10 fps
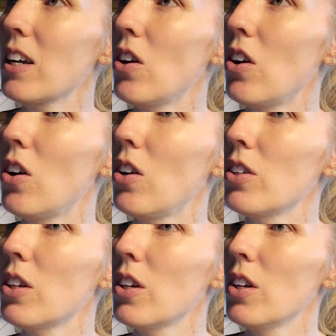called,
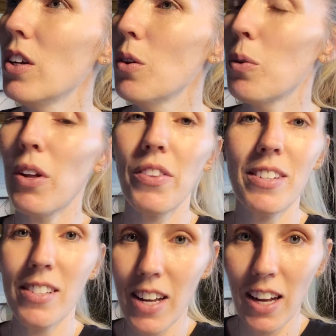well, the
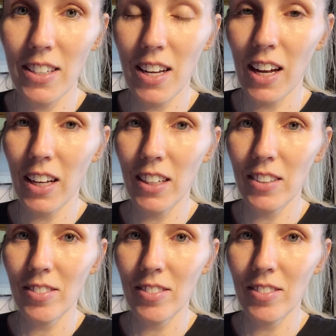snake diet.